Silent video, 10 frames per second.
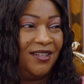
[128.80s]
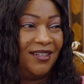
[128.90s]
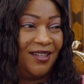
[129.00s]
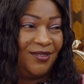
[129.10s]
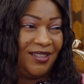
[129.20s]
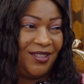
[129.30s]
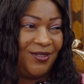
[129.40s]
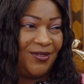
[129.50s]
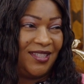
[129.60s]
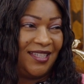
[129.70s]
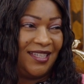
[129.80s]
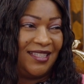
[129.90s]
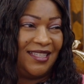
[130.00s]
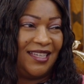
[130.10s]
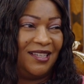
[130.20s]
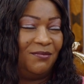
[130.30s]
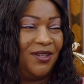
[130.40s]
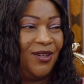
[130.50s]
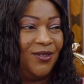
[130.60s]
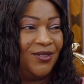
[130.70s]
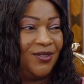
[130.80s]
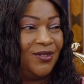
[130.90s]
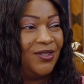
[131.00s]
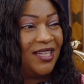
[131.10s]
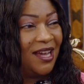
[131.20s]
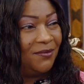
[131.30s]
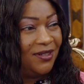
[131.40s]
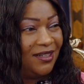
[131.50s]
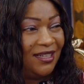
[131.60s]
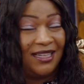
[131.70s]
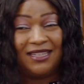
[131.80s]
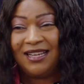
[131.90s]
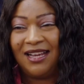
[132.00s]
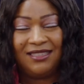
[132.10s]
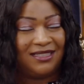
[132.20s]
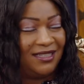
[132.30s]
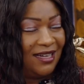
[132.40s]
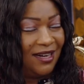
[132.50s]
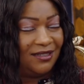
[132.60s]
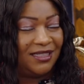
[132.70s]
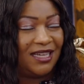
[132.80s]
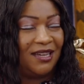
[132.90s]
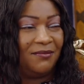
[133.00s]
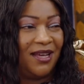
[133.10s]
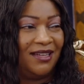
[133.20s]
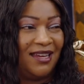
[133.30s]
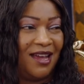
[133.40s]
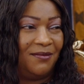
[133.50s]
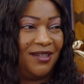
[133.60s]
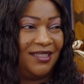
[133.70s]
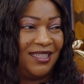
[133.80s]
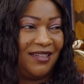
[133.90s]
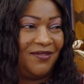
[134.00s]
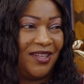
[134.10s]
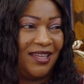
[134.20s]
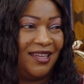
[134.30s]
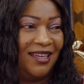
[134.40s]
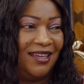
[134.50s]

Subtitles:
not only you, CSCA, but also to Yaba and the entire team at Yaba TV.